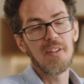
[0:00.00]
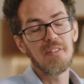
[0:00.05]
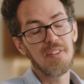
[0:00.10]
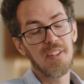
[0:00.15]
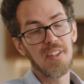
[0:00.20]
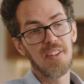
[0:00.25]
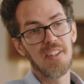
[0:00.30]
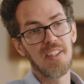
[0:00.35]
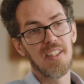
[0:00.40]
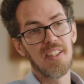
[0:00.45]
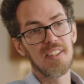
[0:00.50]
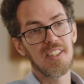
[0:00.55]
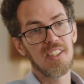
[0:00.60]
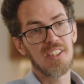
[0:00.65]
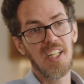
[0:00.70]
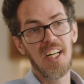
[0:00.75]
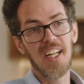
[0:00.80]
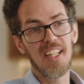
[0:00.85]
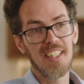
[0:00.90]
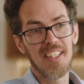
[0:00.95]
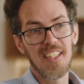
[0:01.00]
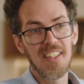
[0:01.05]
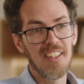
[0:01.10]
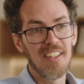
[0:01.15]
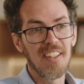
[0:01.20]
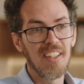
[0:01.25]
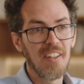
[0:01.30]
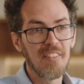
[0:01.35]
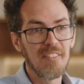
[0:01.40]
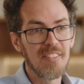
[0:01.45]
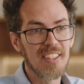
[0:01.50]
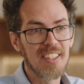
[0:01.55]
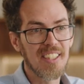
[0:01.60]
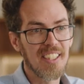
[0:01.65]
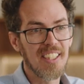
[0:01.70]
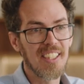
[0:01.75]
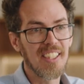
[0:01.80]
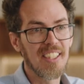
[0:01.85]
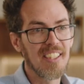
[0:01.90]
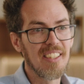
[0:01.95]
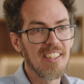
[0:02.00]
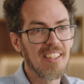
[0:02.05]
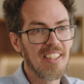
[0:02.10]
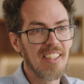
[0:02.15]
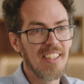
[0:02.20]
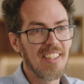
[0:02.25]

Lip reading: feel that Australia obviously